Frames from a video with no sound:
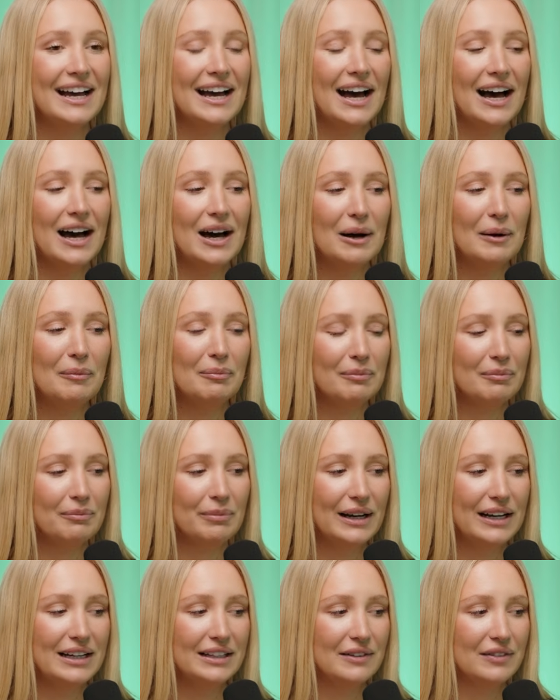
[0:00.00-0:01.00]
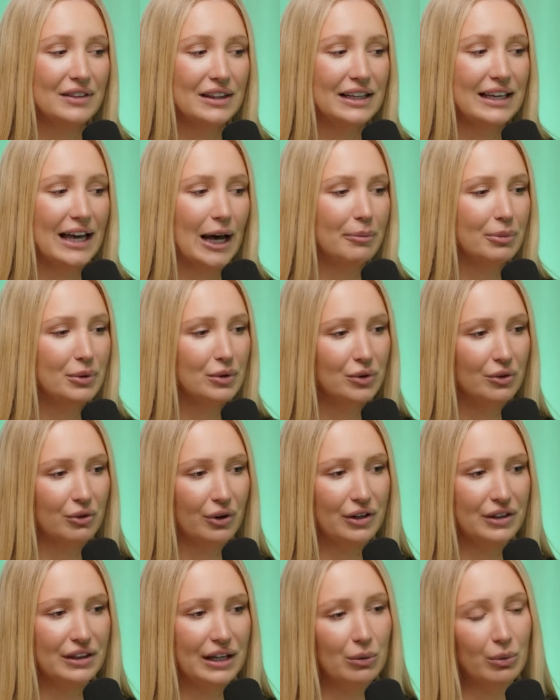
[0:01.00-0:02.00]
But the capital
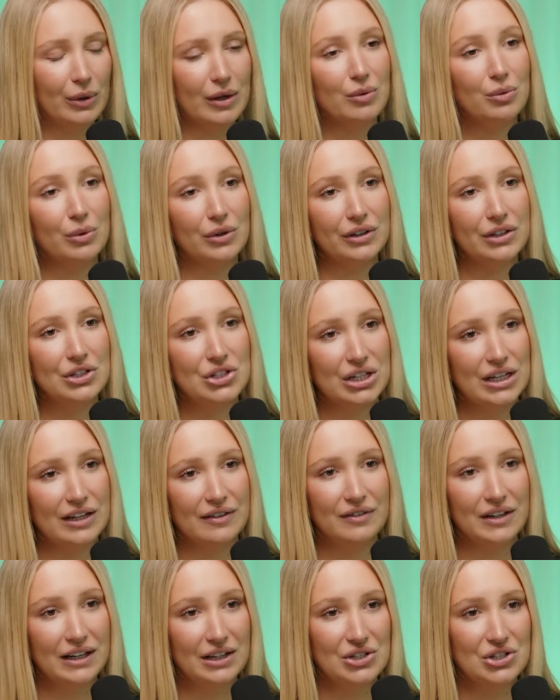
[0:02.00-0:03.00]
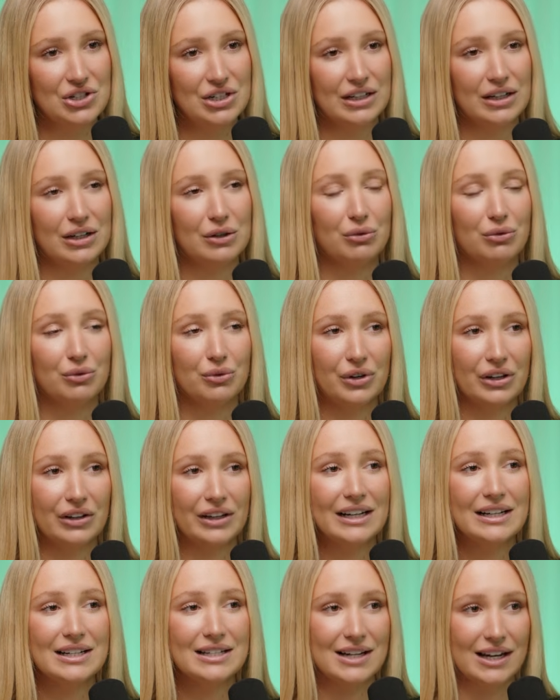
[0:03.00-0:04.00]
growth that we will achieve next year
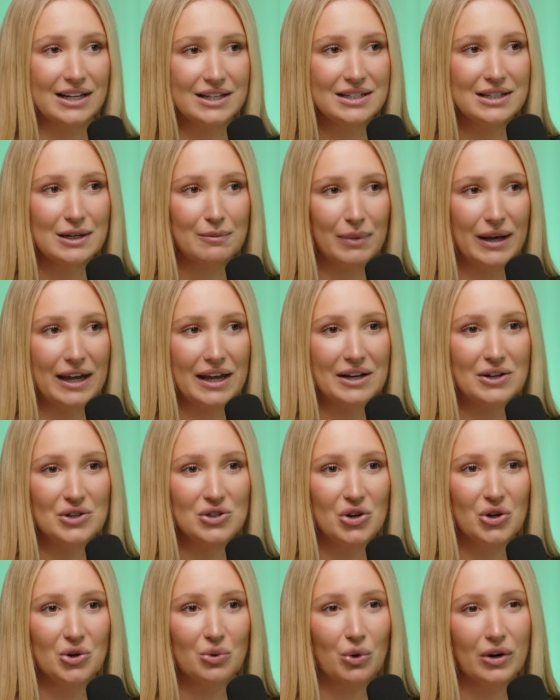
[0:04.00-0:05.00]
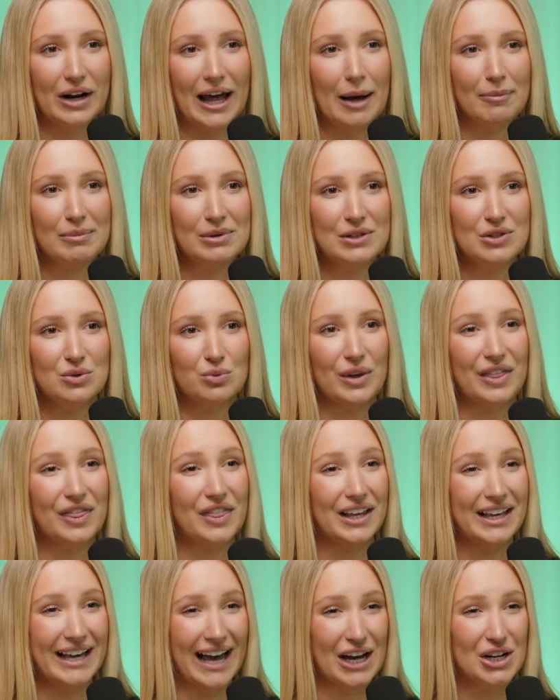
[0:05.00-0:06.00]
really does depend on what happens with
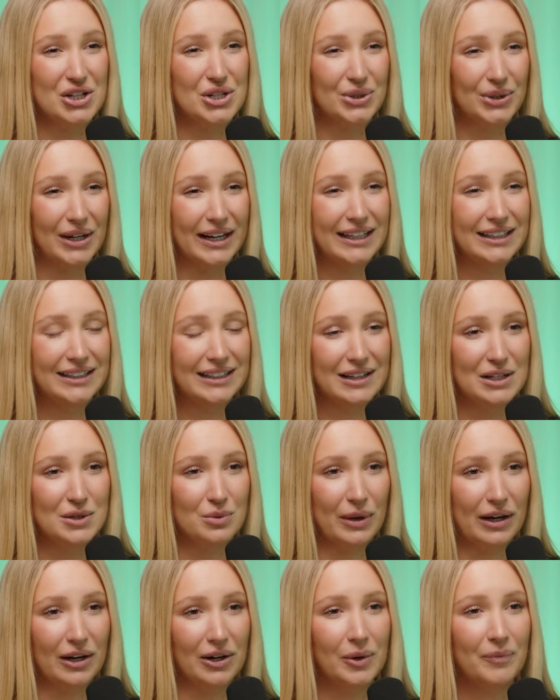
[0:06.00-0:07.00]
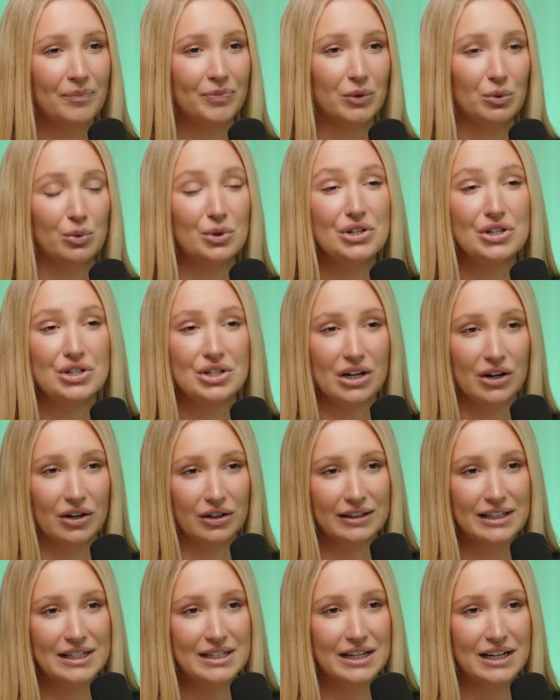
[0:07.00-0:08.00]
the cash rate as well, which is
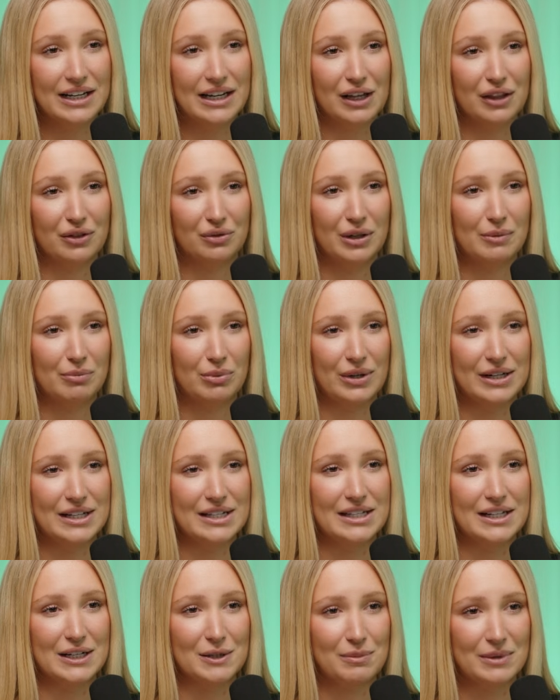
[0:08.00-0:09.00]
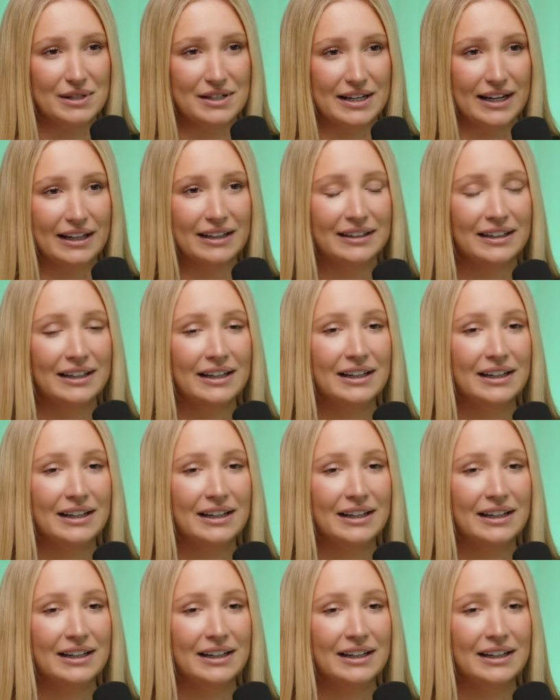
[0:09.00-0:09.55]
currently sitting at 3.6%.